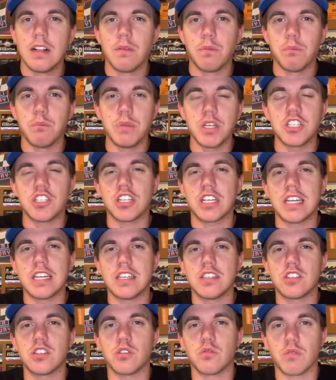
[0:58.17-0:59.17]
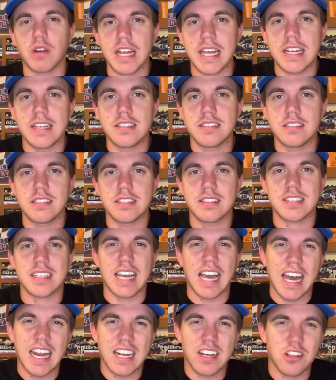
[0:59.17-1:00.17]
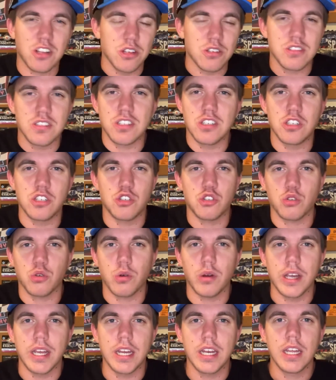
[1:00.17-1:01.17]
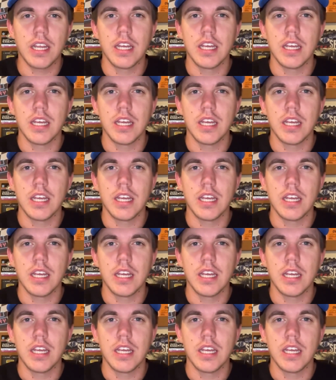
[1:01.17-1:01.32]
Michigan is the race. It's kind of close to Detroit.